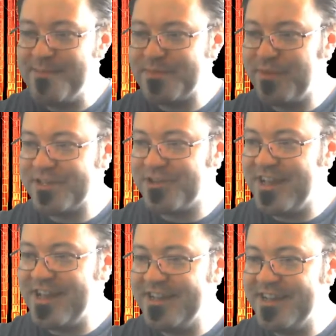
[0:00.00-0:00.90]
of
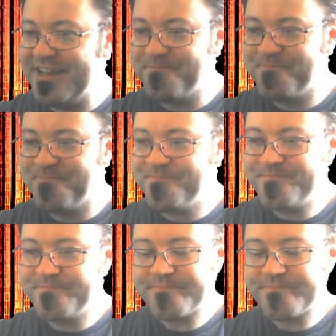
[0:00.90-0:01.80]
Splinterlands.
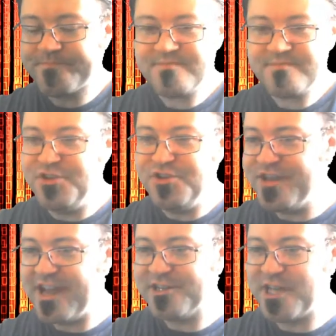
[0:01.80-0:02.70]
You can
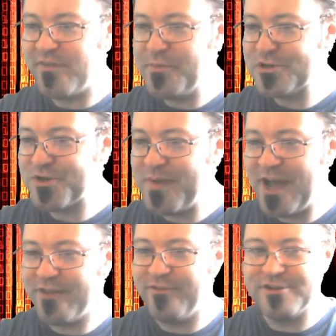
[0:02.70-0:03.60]
get yourself a booster
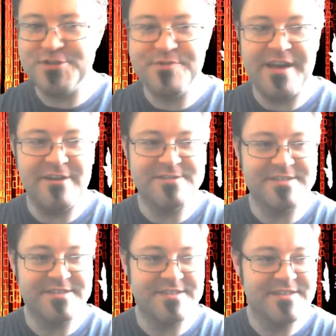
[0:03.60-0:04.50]
pack for
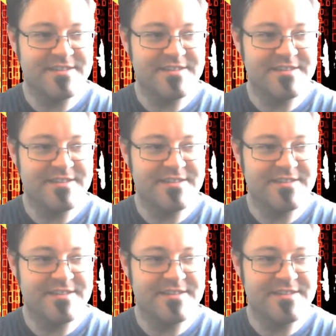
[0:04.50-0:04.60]
2,000